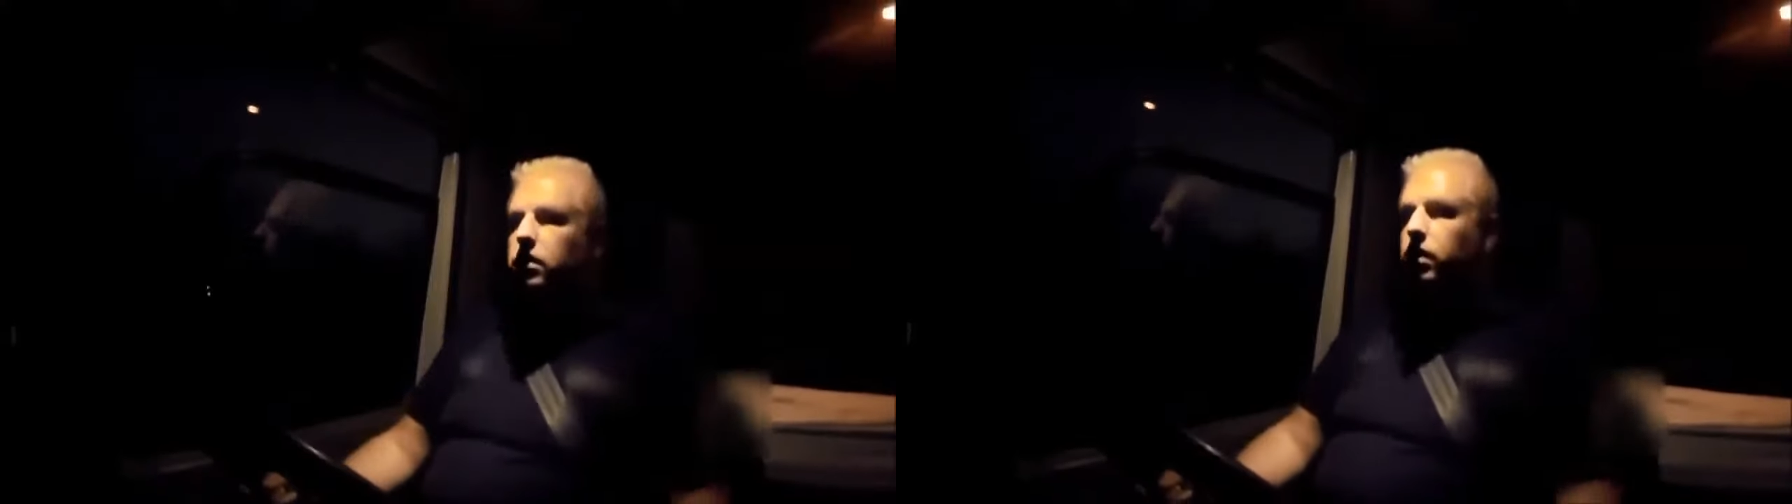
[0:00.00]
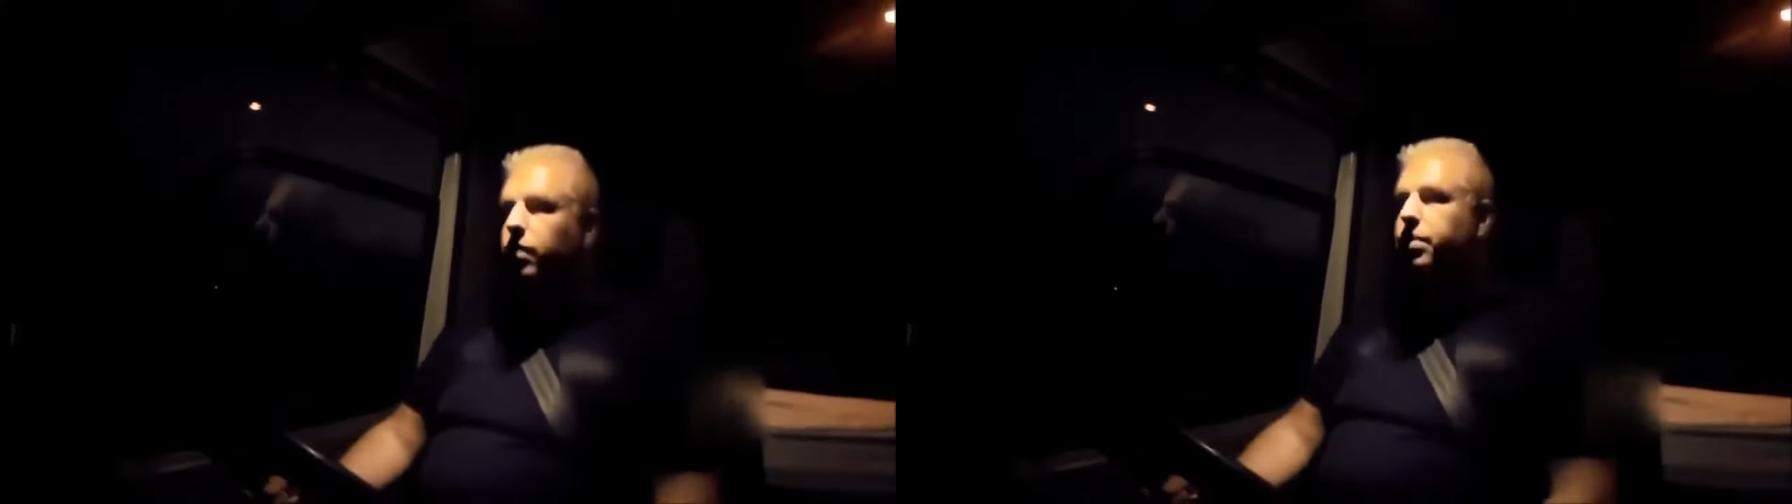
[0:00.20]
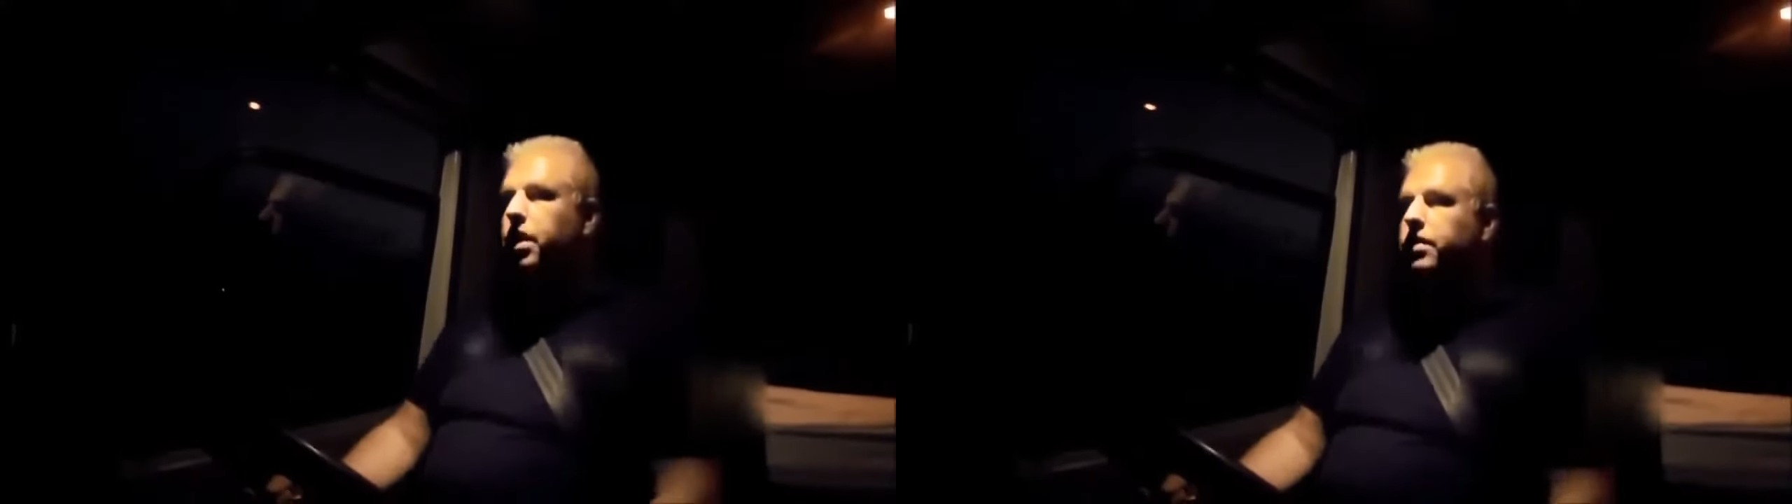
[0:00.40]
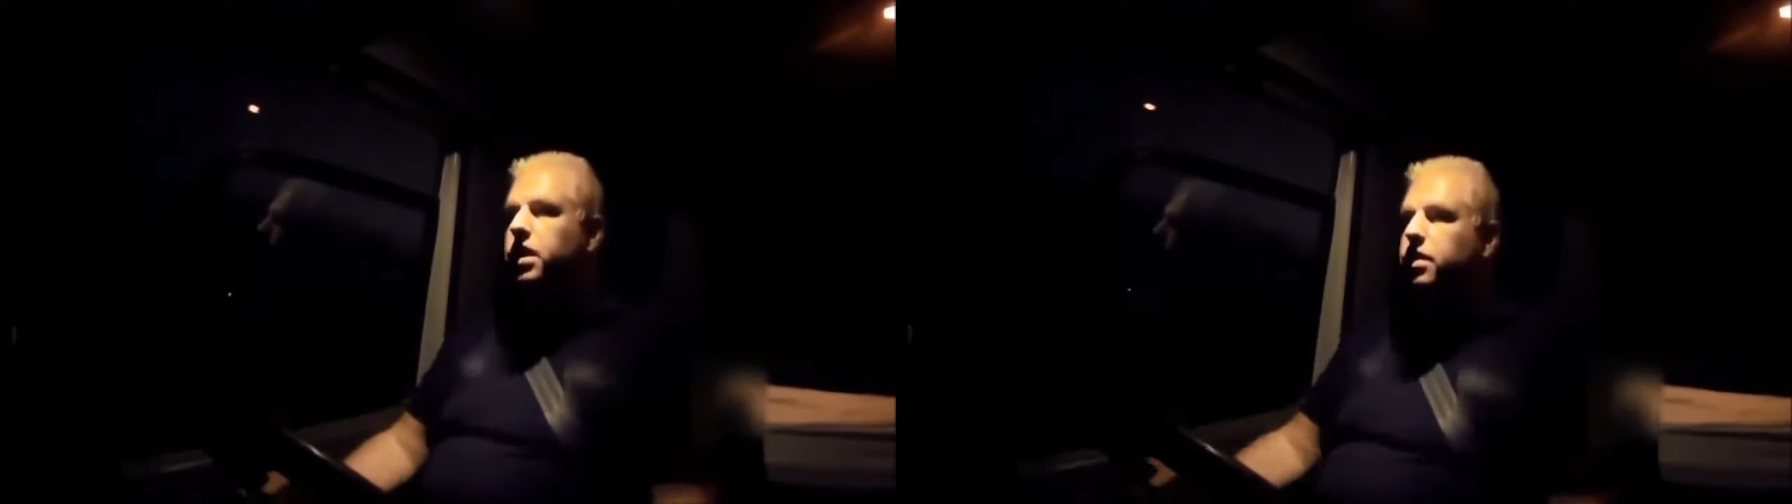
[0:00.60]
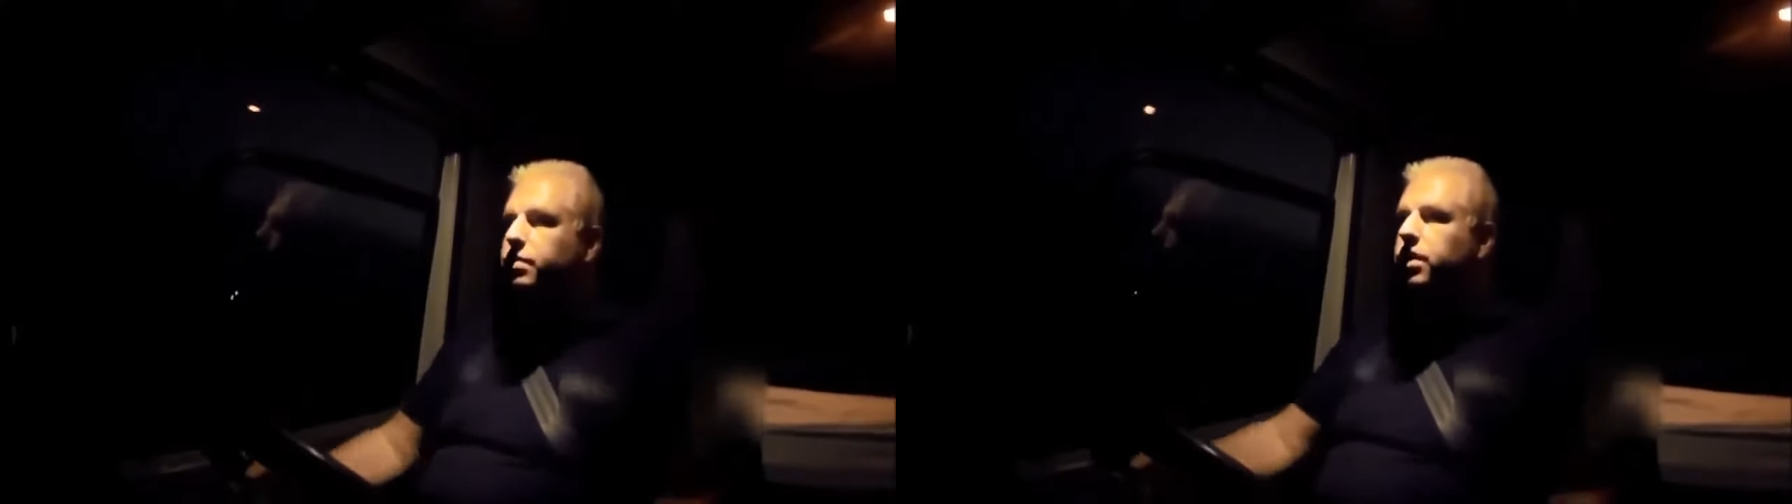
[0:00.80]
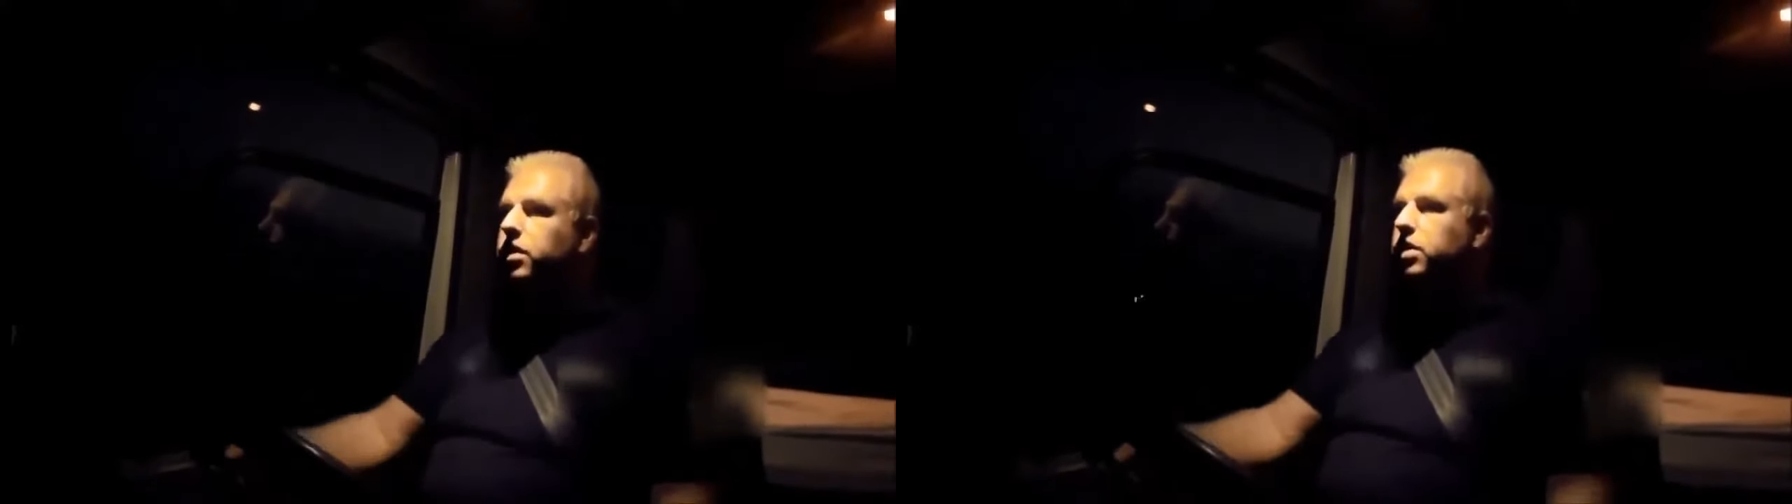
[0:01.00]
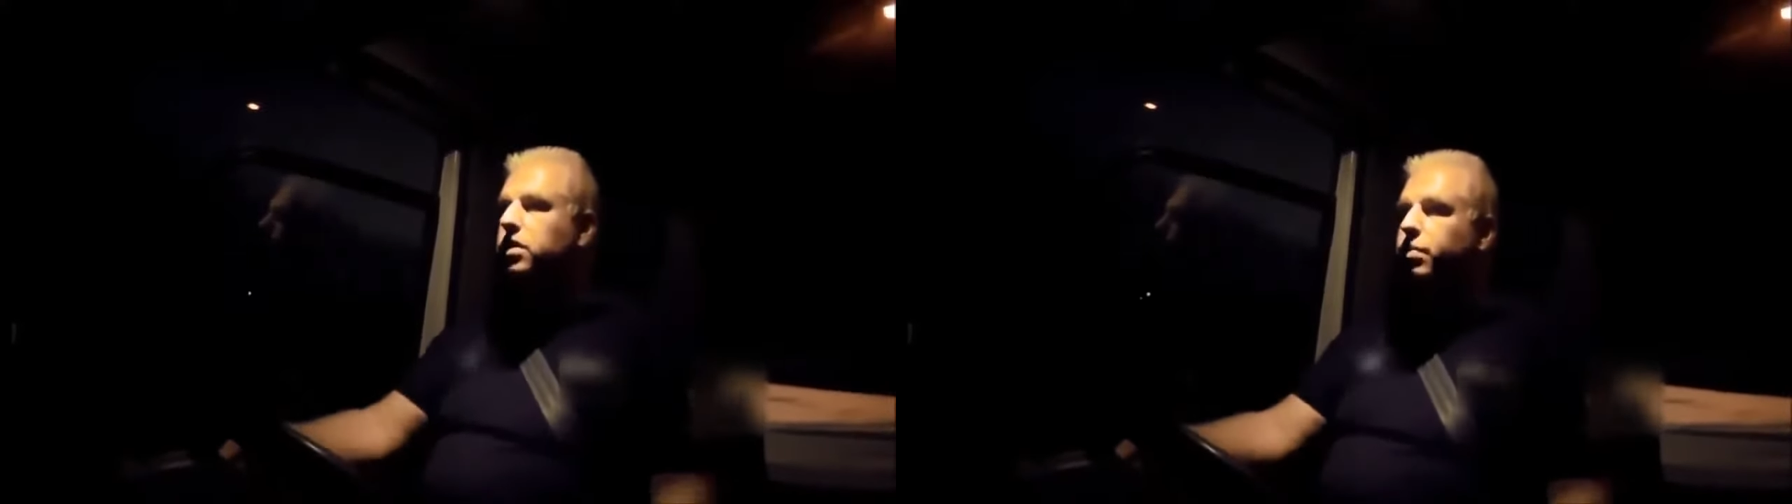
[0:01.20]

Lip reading: Well peeps, that's me just